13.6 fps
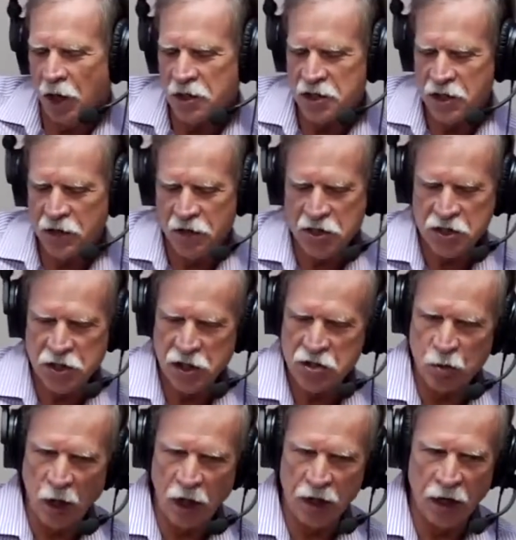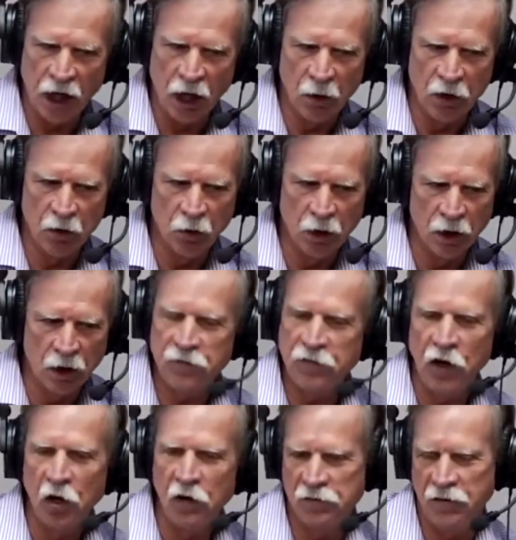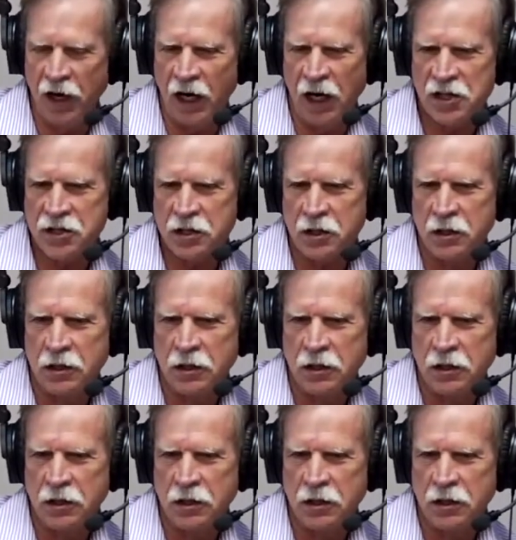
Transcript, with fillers: I see these things right now where you want to fail fast.